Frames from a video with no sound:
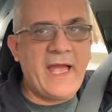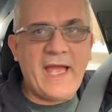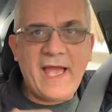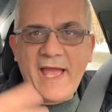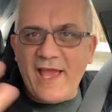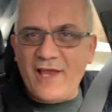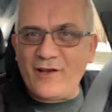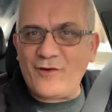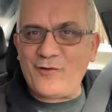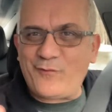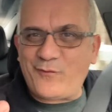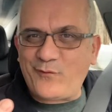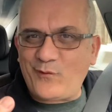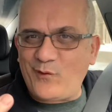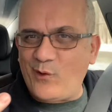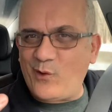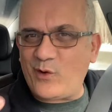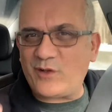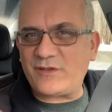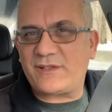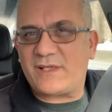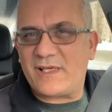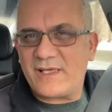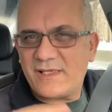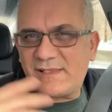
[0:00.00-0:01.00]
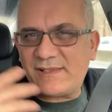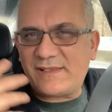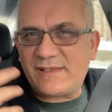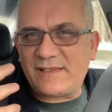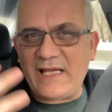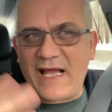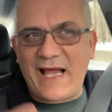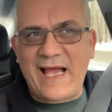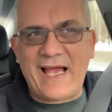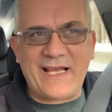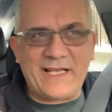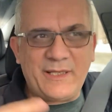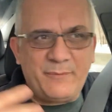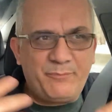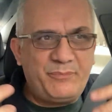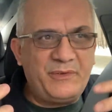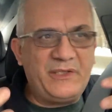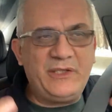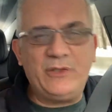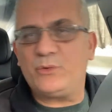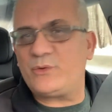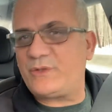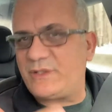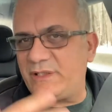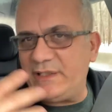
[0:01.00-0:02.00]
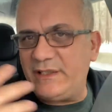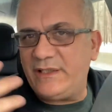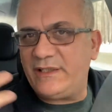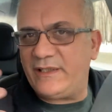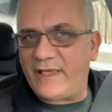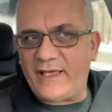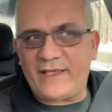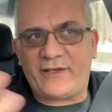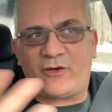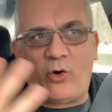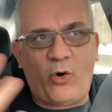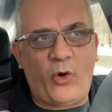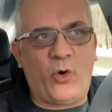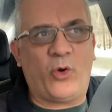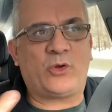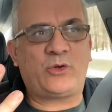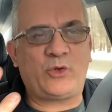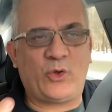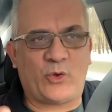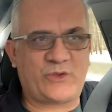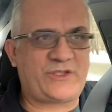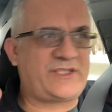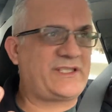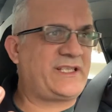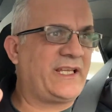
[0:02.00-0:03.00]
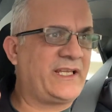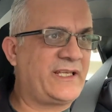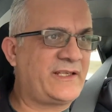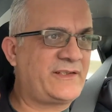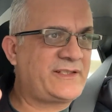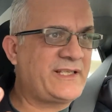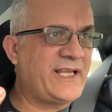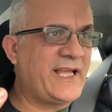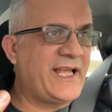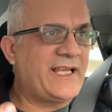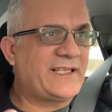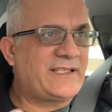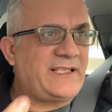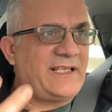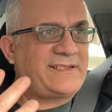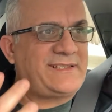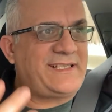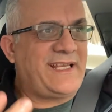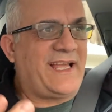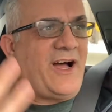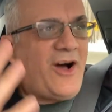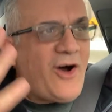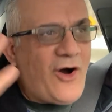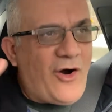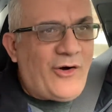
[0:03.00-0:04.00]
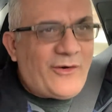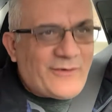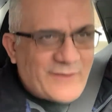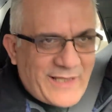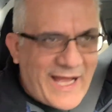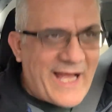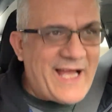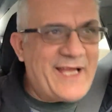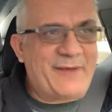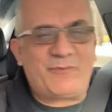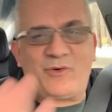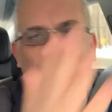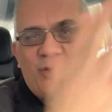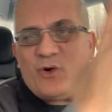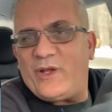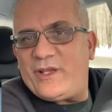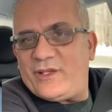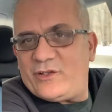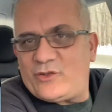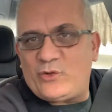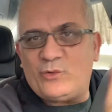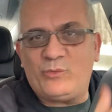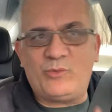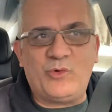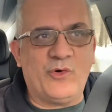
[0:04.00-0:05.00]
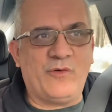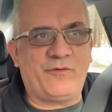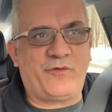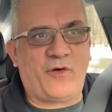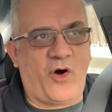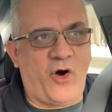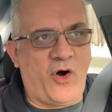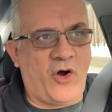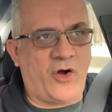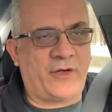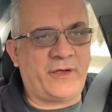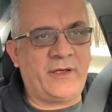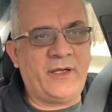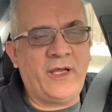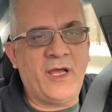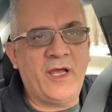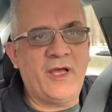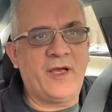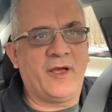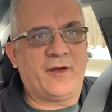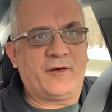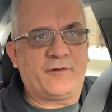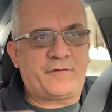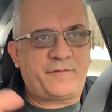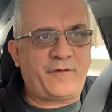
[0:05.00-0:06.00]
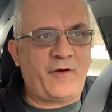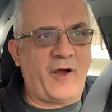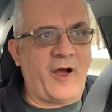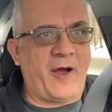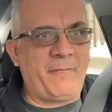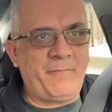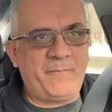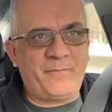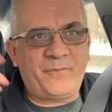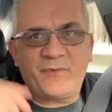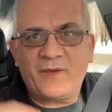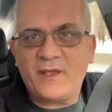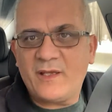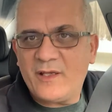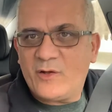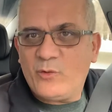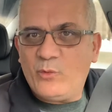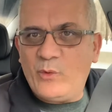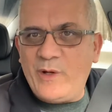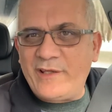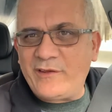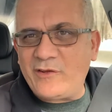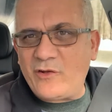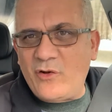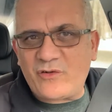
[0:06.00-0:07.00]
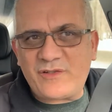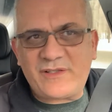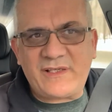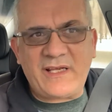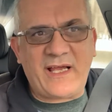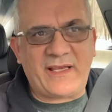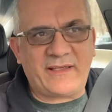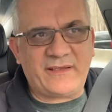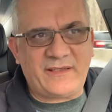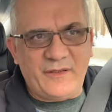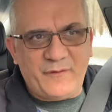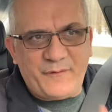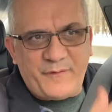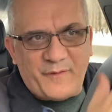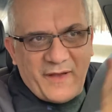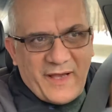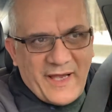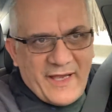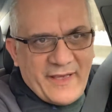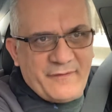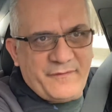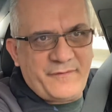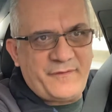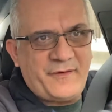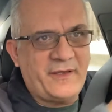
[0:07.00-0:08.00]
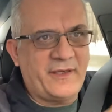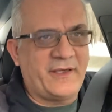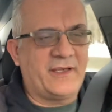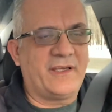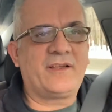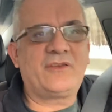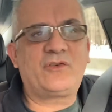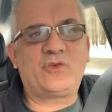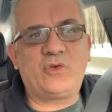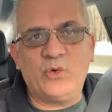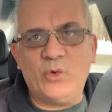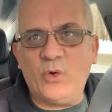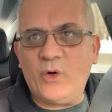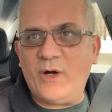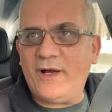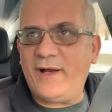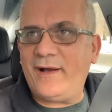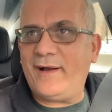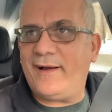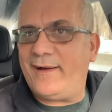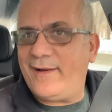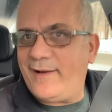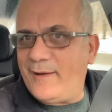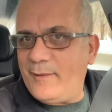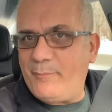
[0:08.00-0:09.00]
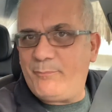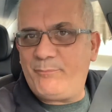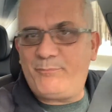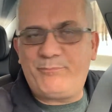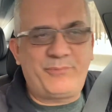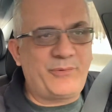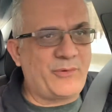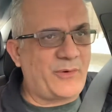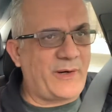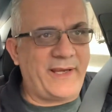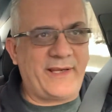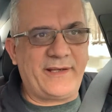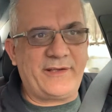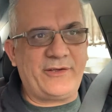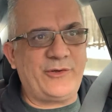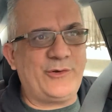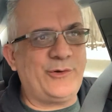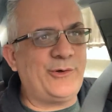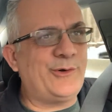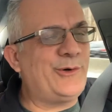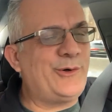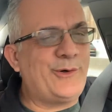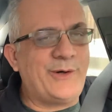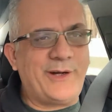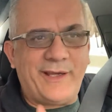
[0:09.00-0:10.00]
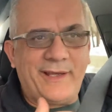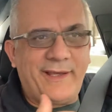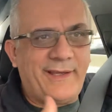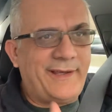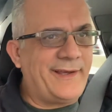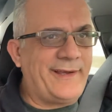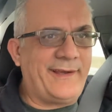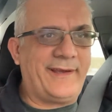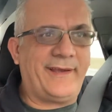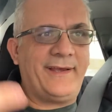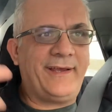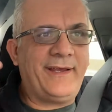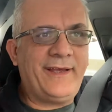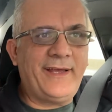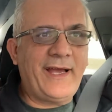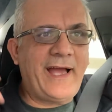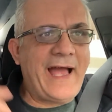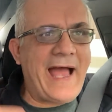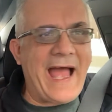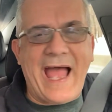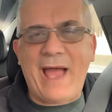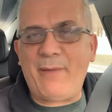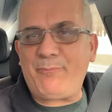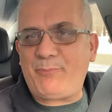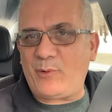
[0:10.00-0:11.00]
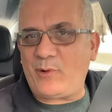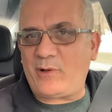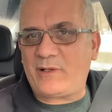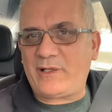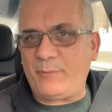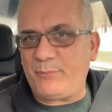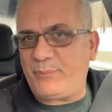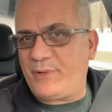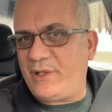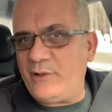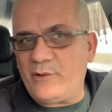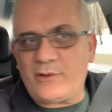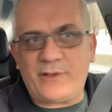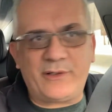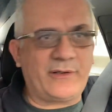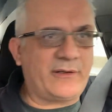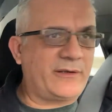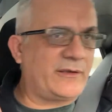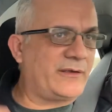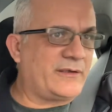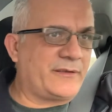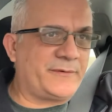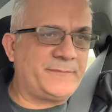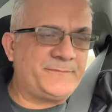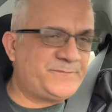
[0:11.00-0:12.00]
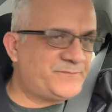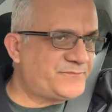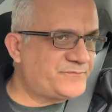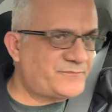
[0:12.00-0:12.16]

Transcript: And of course, style, beauty, and all those things that say, oh, I'm going to move on from Windows 95 to a brand new Apple computer,